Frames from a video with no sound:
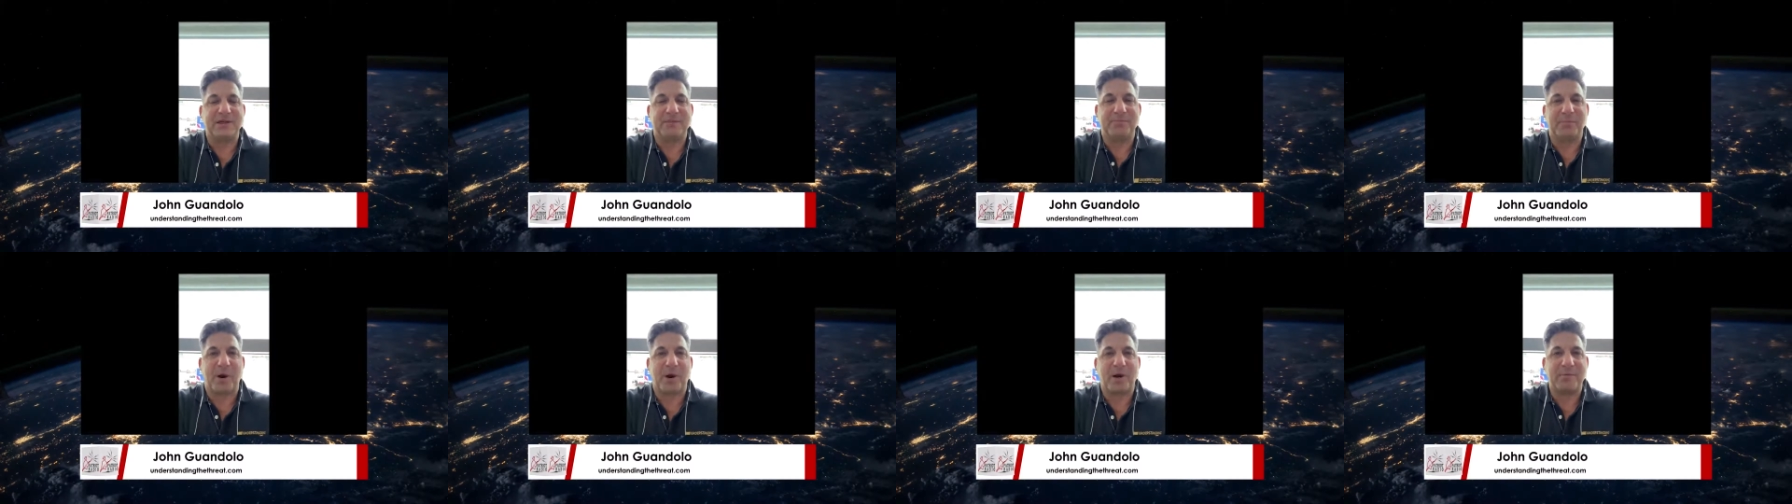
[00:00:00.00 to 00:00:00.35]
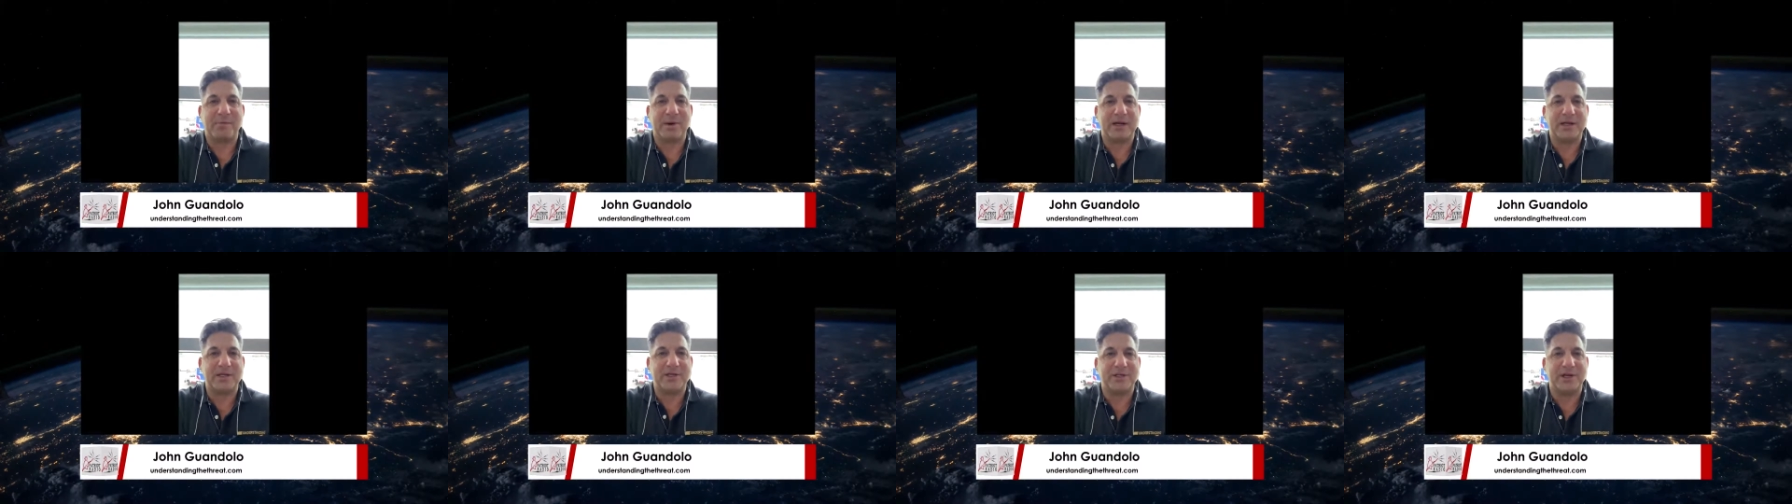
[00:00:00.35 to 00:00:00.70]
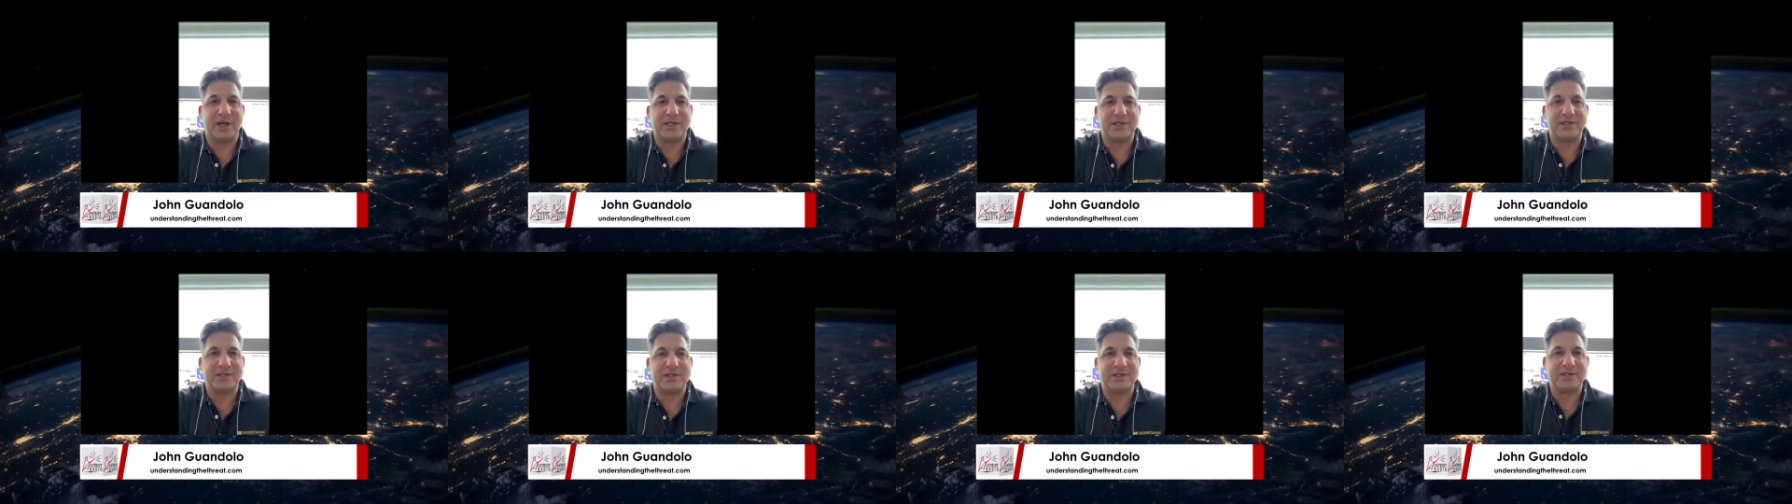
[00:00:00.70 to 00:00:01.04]
the Department of
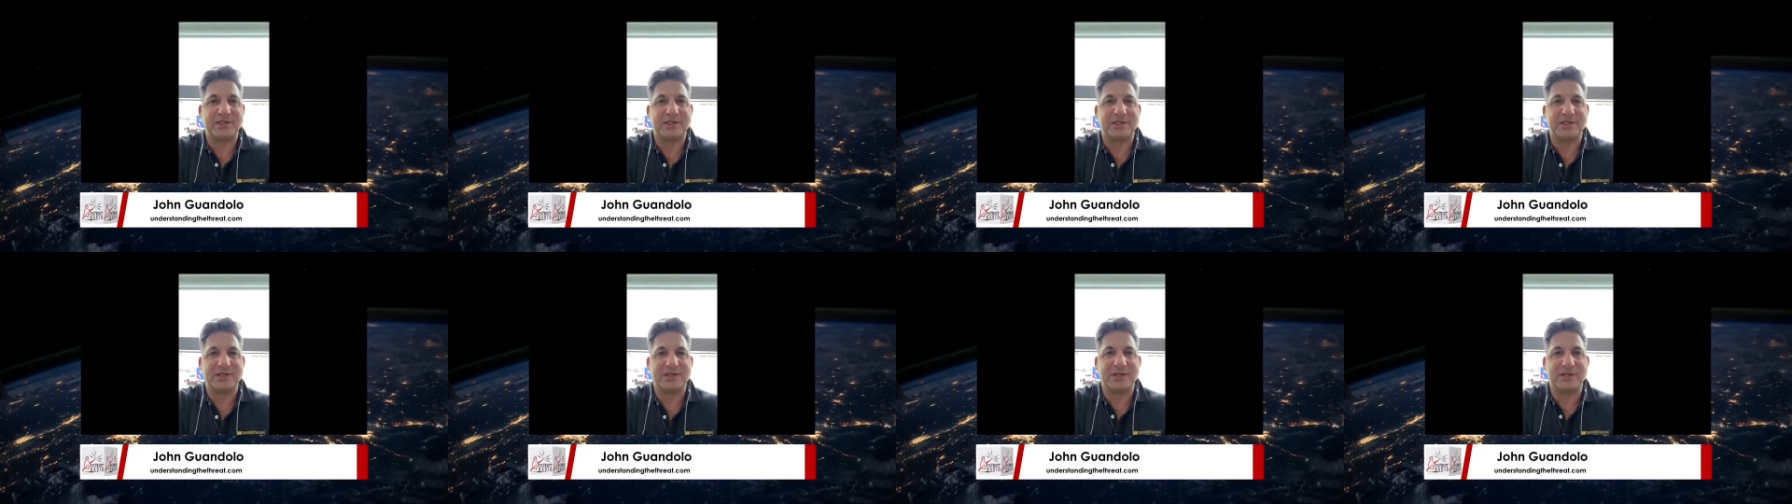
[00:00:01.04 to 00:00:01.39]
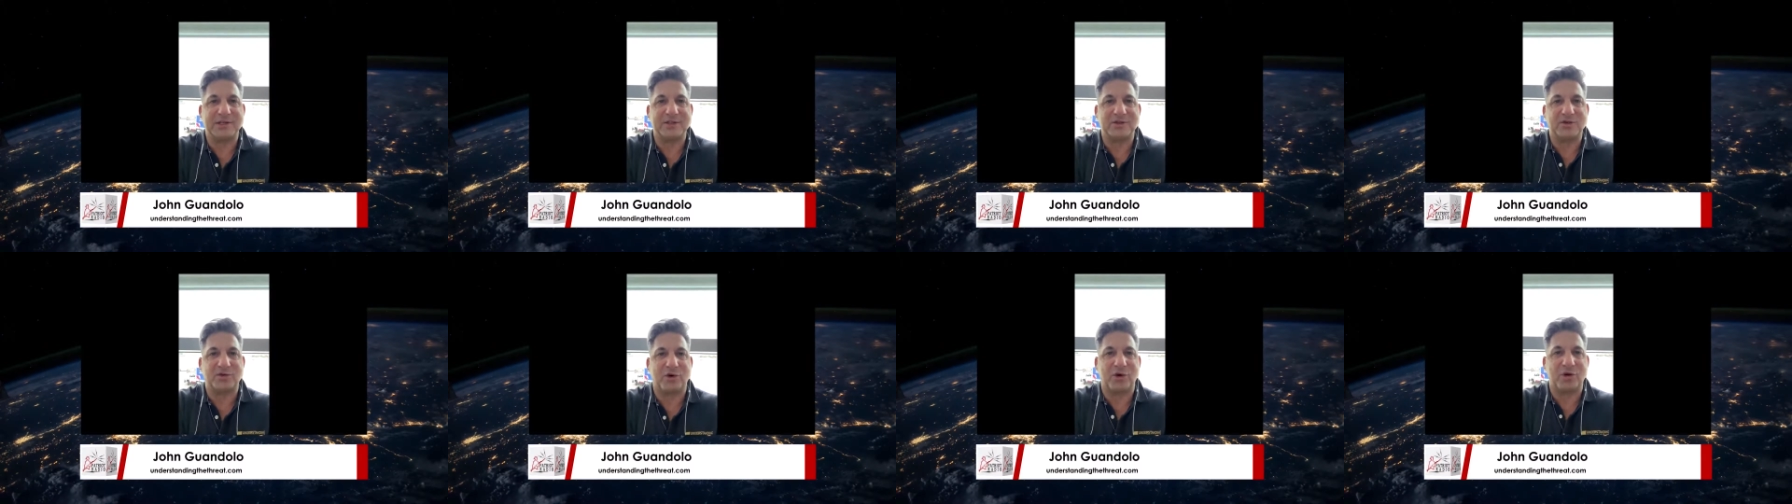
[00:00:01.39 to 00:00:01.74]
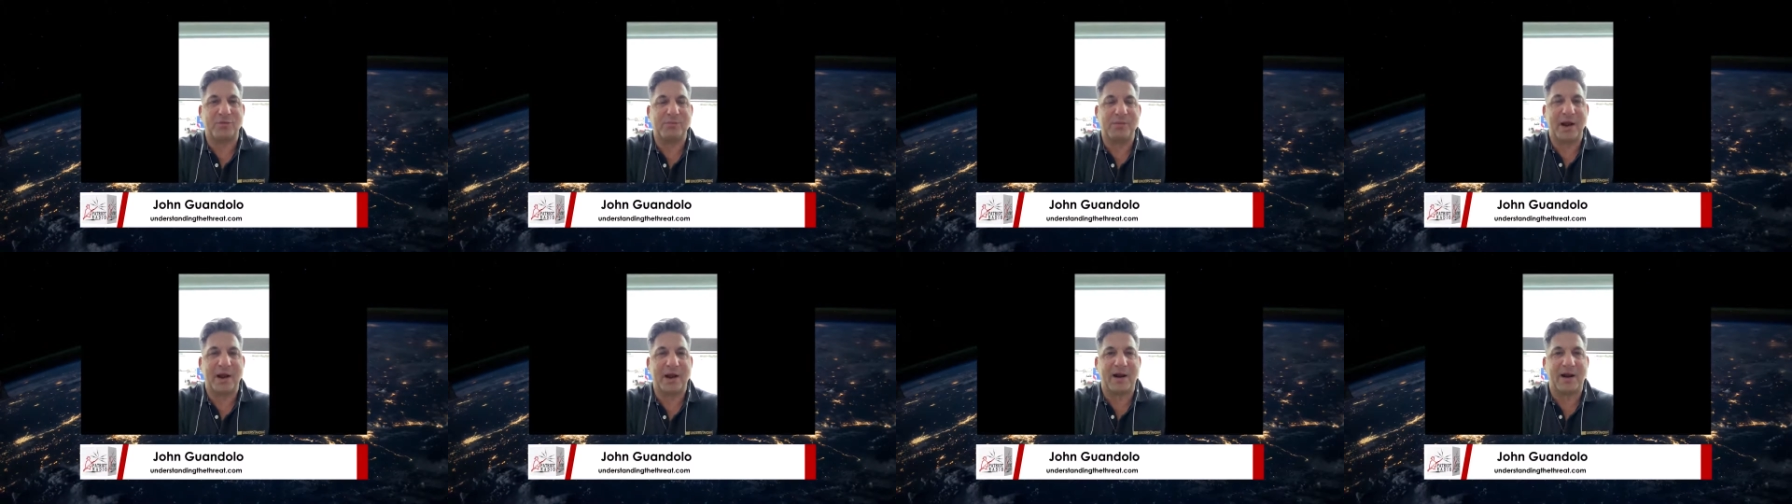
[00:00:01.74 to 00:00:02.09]
Justice is
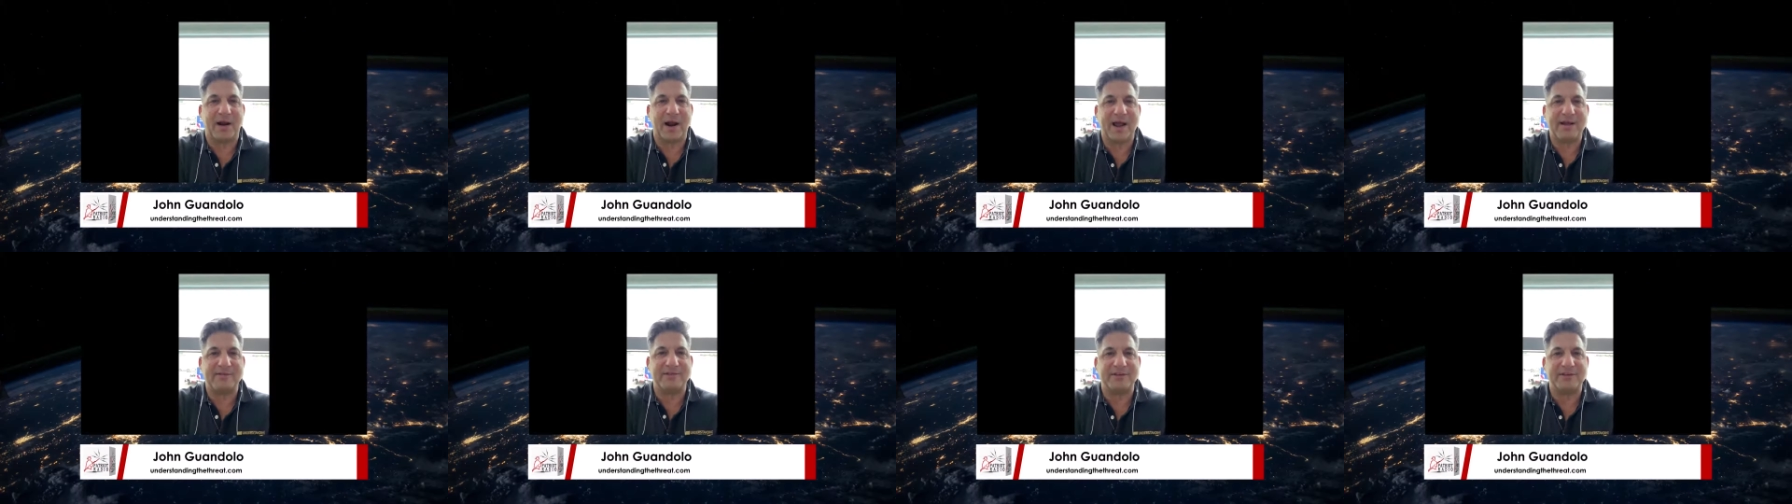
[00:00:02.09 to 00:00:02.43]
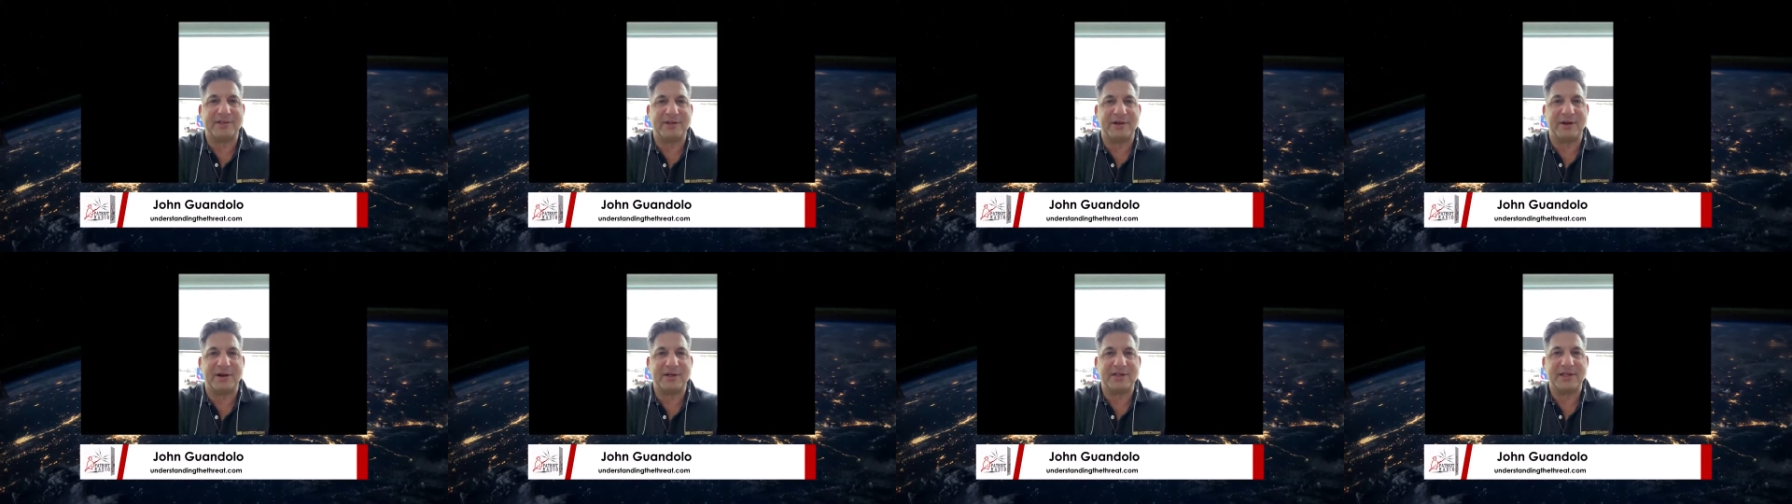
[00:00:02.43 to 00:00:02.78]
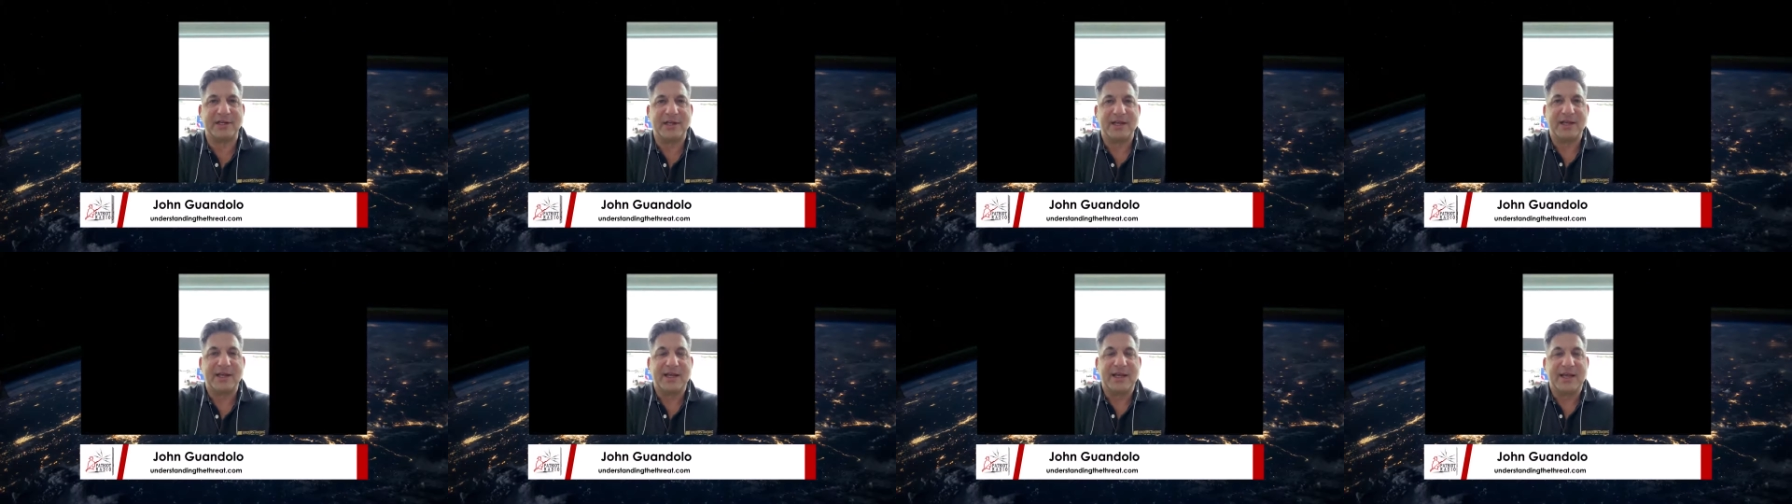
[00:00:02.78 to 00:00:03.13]
controlled by our adversaries.